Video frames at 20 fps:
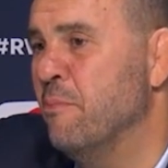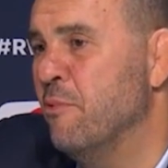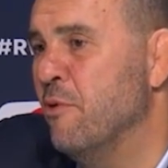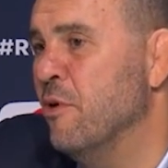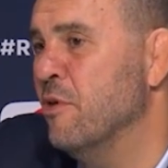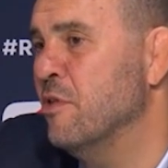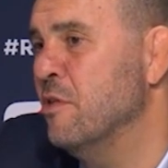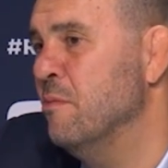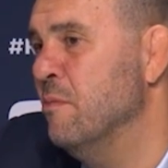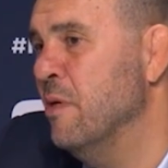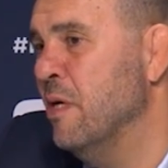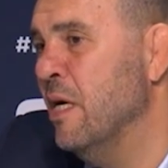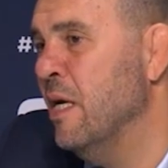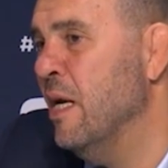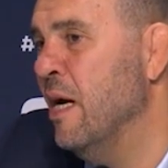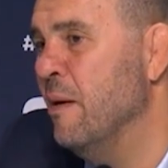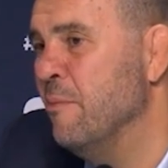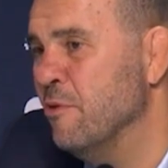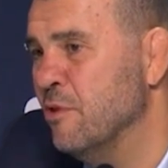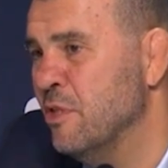
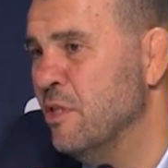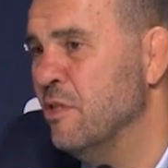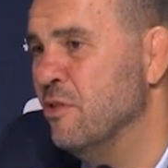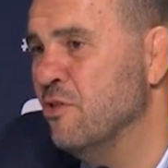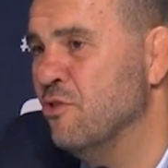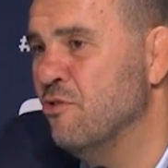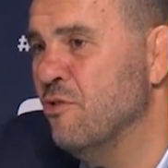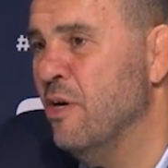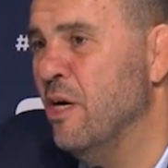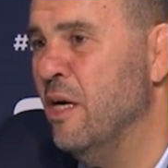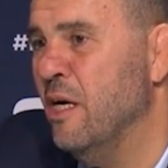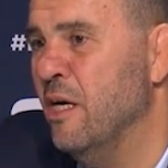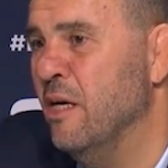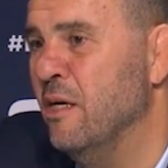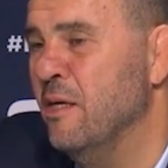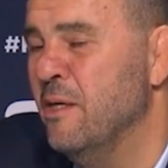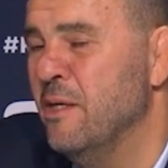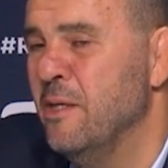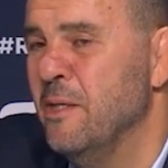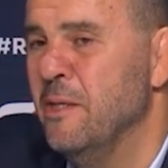capacity to deal with
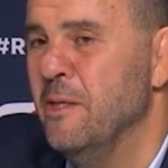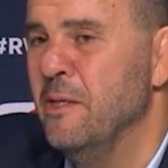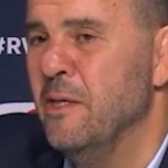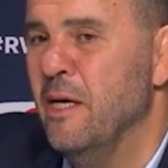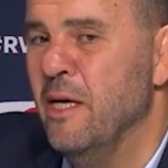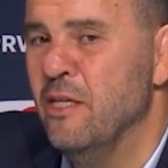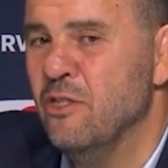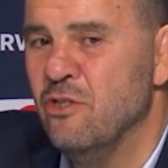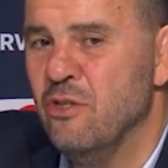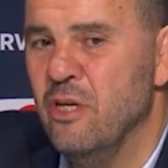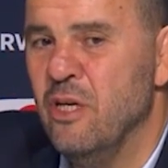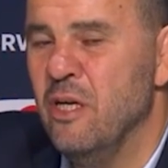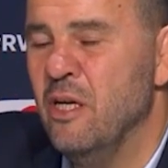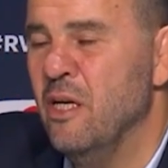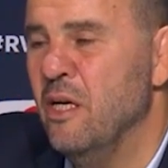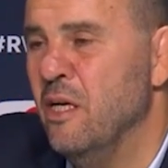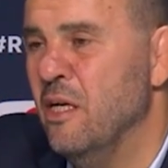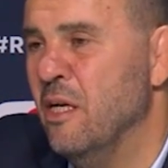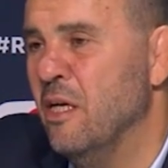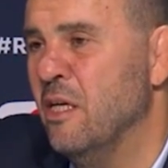obstacles. We
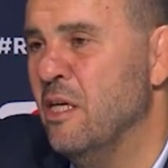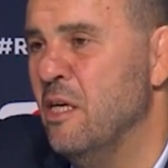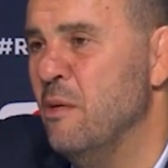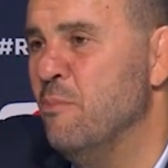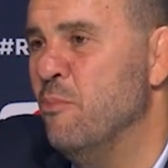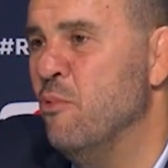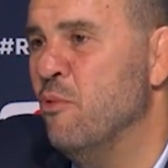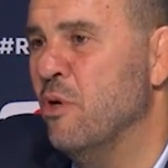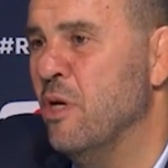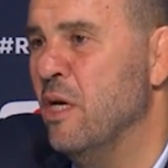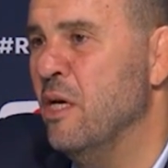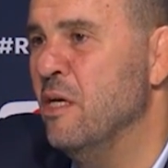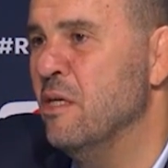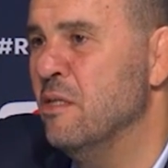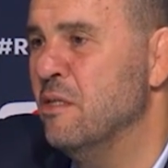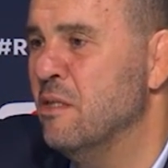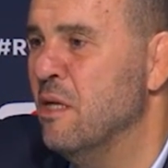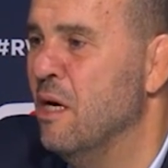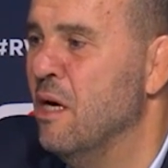lost against New Zealand.